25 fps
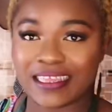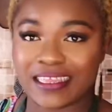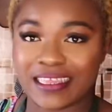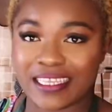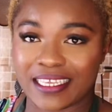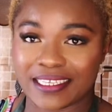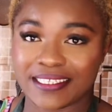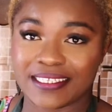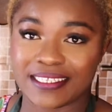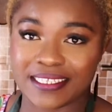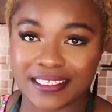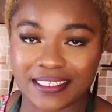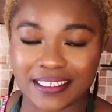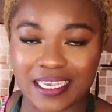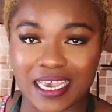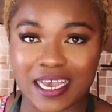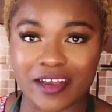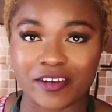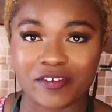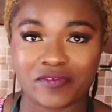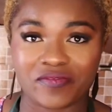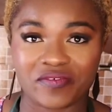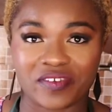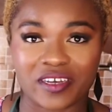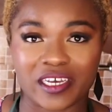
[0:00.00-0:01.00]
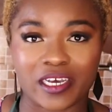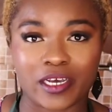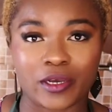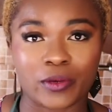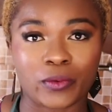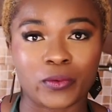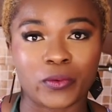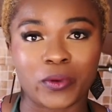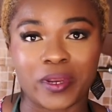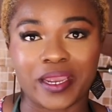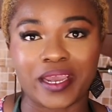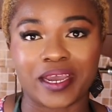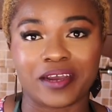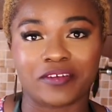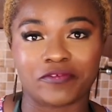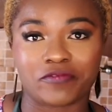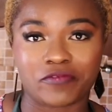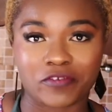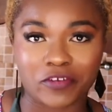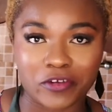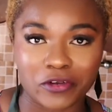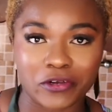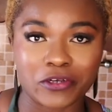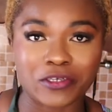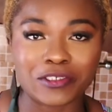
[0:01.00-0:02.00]
This is how far we
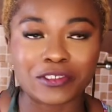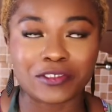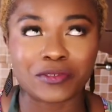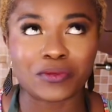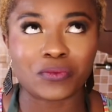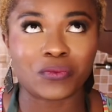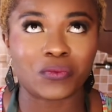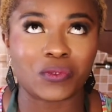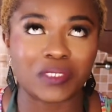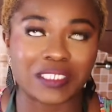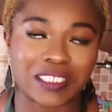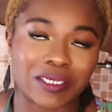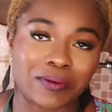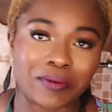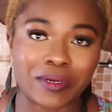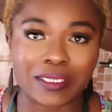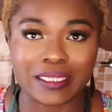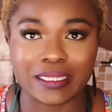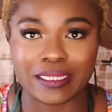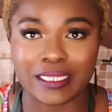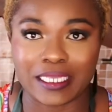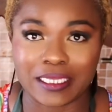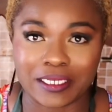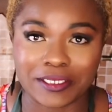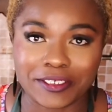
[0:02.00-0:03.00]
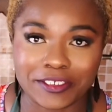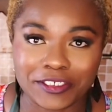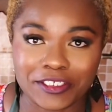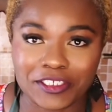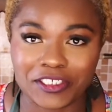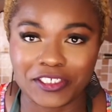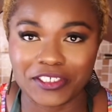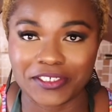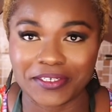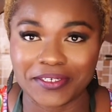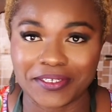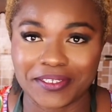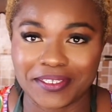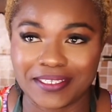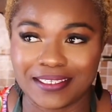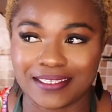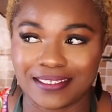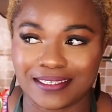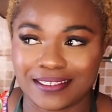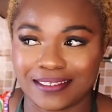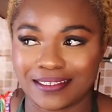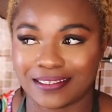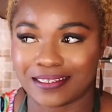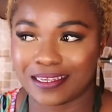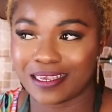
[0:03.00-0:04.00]
have gone with our
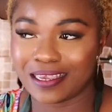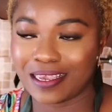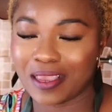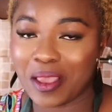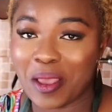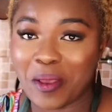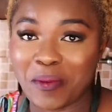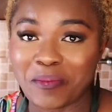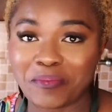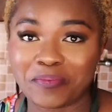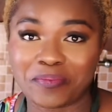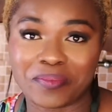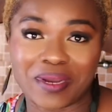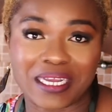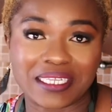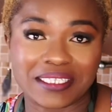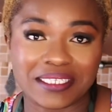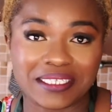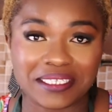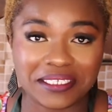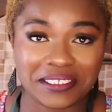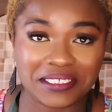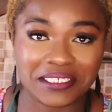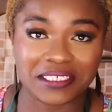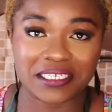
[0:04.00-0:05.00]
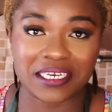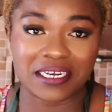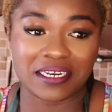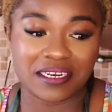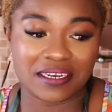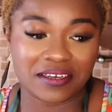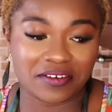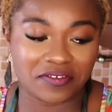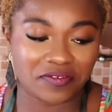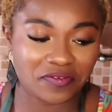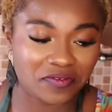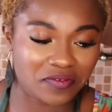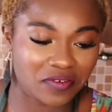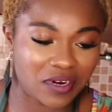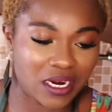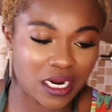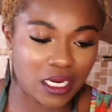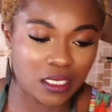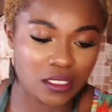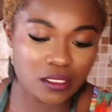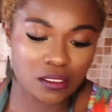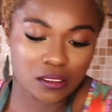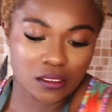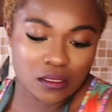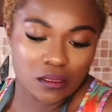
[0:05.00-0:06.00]
delicious party jollof
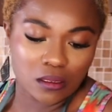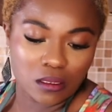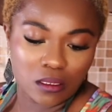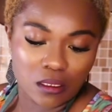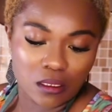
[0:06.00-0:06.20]
rice